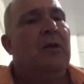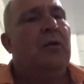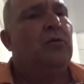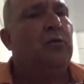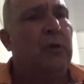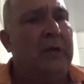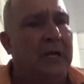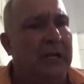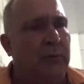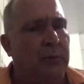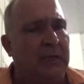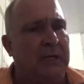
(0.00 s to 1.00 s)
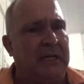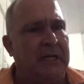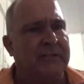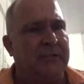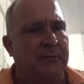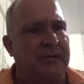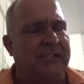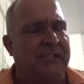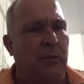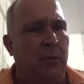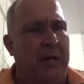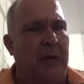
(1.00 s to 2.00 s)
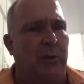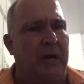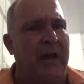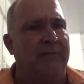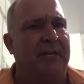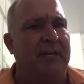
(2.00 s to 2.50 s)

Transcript: really, really interesting week we're having